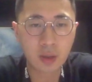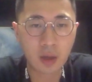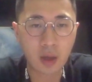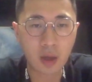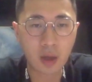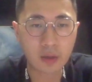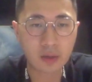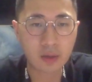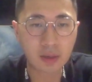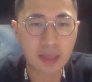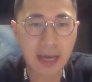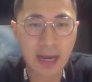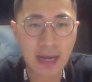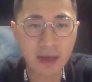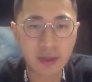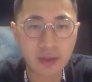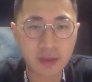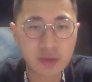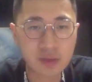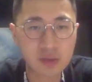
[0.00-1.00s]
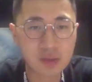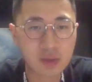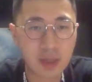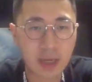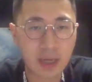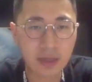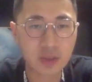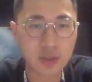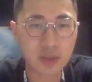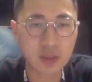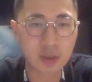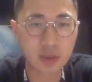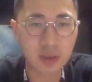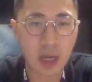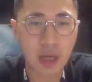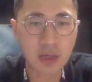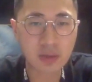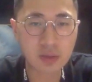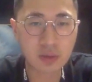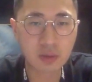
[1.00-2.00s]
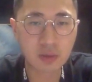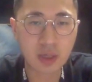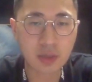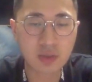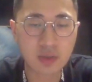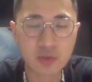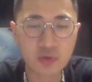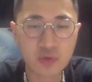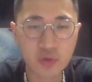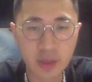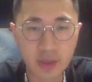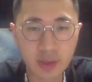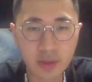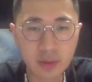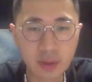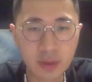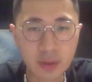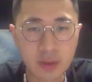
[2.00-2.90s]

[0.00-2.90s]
uh, the light is actually not so concentrated